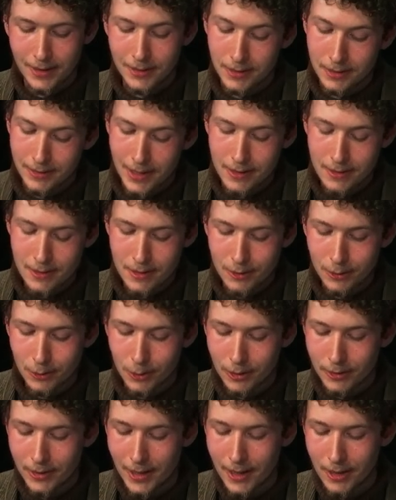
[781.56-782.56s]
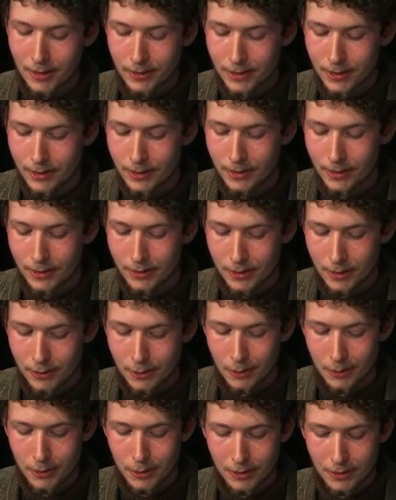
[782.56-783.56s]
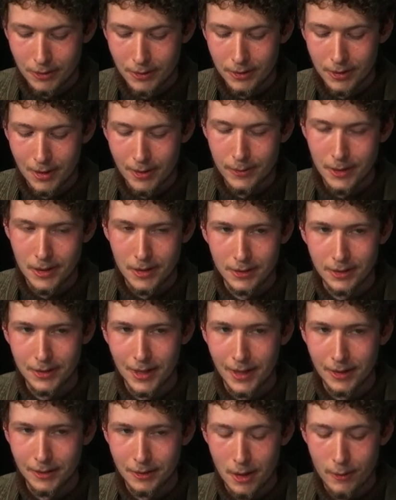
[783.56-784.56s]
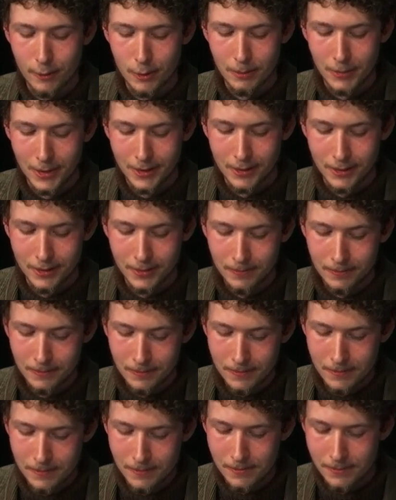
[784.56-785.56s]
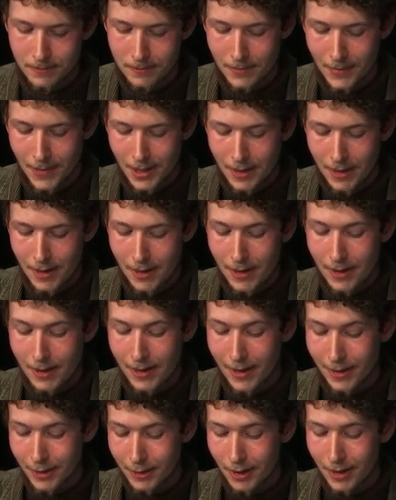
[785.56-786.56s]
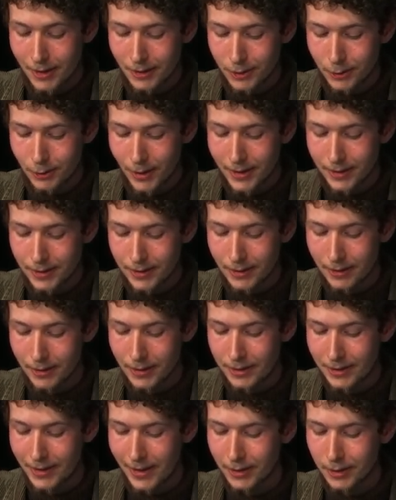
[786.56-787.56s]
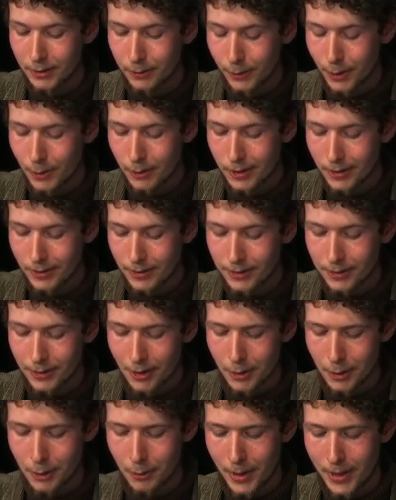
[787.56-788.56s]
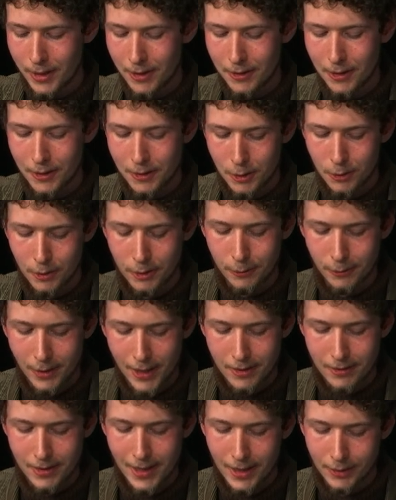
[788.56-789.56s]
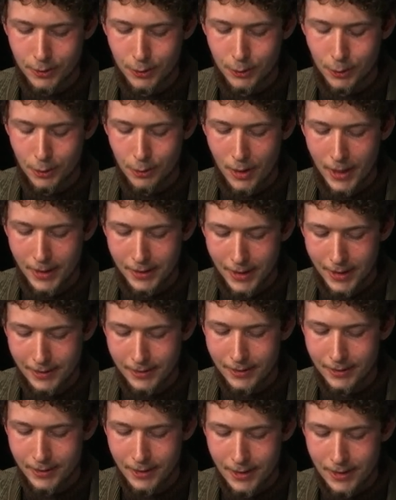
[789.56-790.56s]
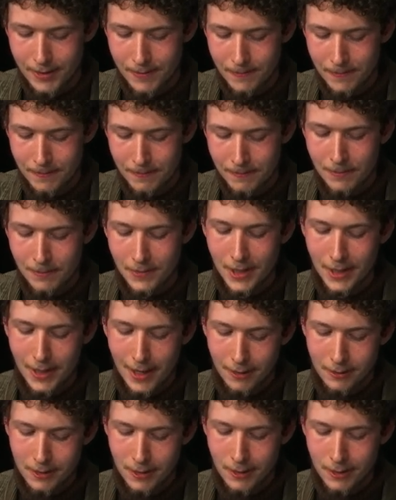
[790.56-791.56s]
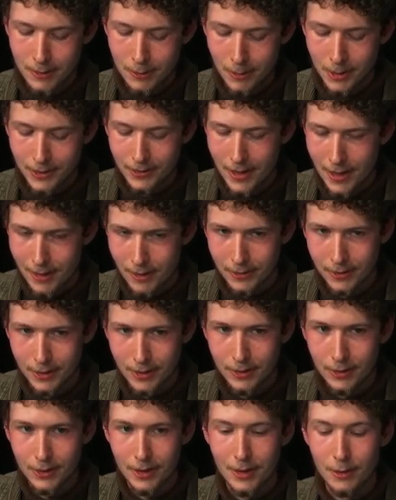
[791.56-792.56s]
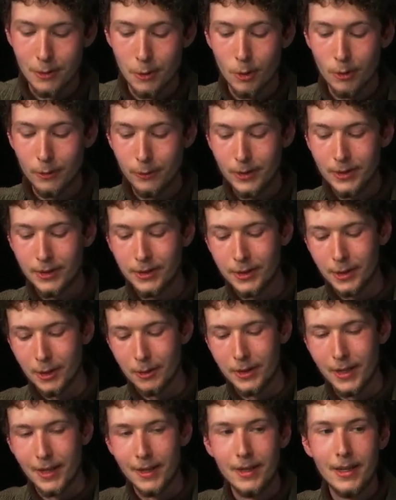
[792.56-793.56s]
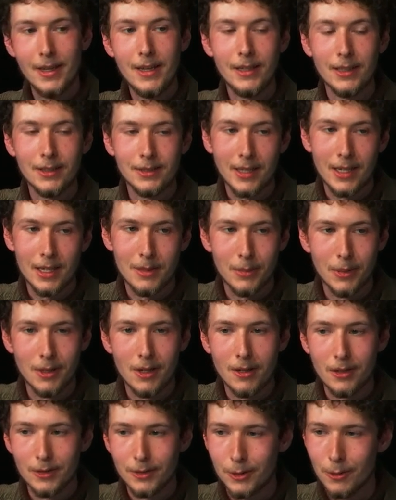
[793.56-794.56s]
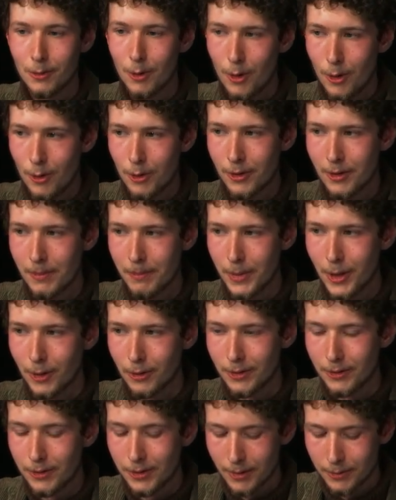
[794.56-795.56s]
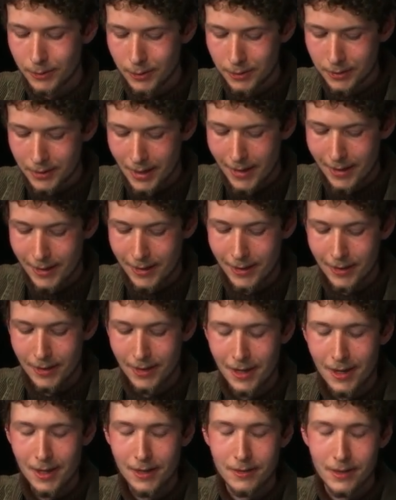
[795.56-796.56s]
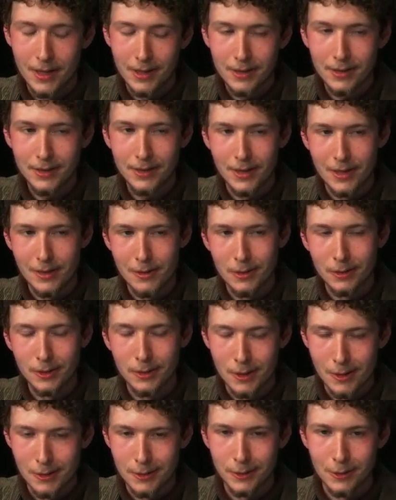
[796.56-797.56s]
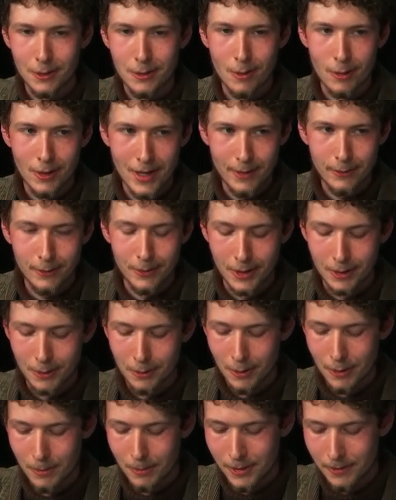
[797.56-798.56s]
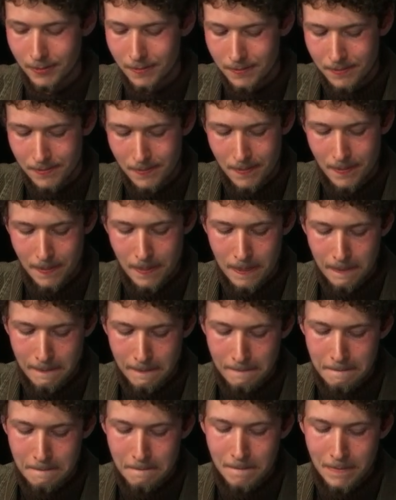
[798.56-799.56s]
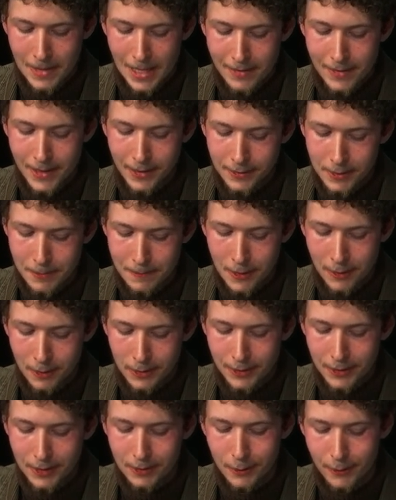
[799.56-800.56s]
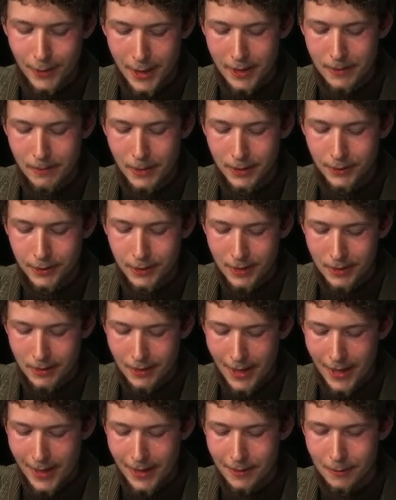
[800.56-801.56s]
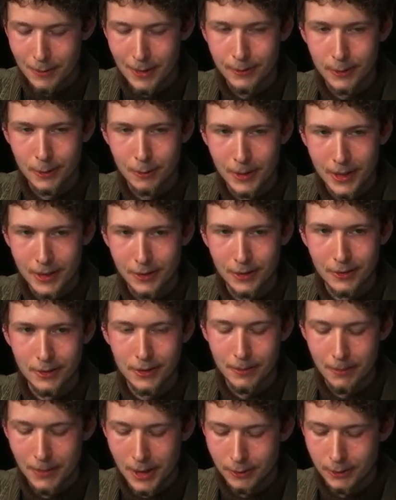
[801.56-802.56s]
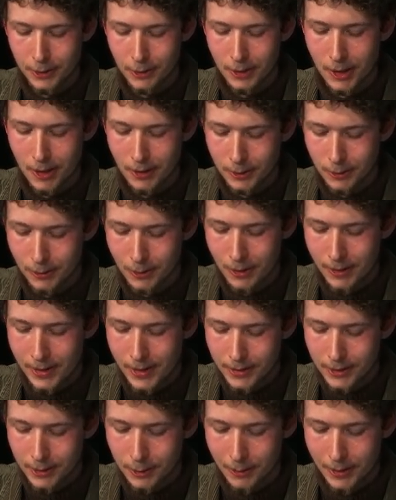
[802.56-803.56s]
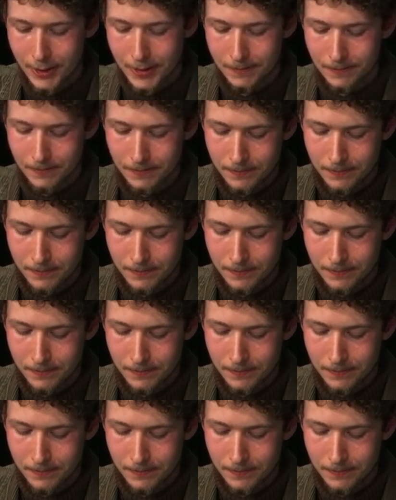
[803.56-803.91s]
and state-controlled heritage institutions of the Assad government. In contrast to the state's focus on creating a unified national identity, the outlook towards heritage in northeast Syria is that it belongs to all components of society, not a single social or ethnic group. And this approach is very much in line with the region's multicultural history.